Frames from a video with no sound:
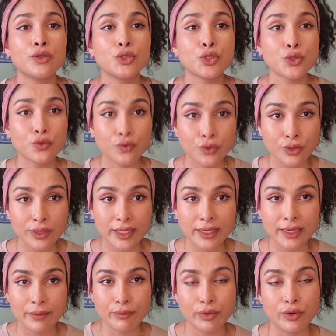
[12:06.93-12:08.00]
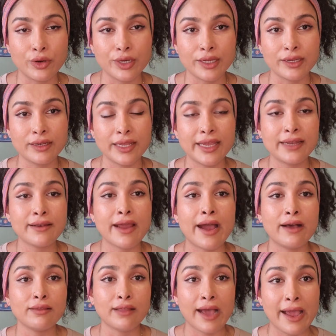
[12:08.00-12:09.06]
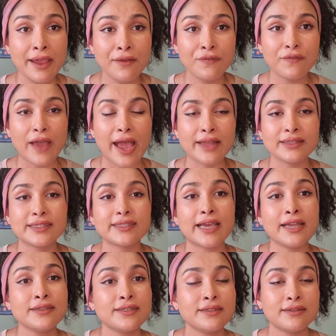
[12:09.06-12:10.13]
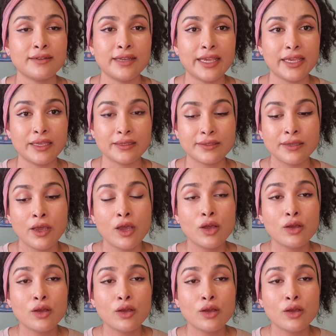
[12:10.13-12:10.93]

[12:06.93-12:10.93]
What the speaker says: truly important in our life, and Saturn is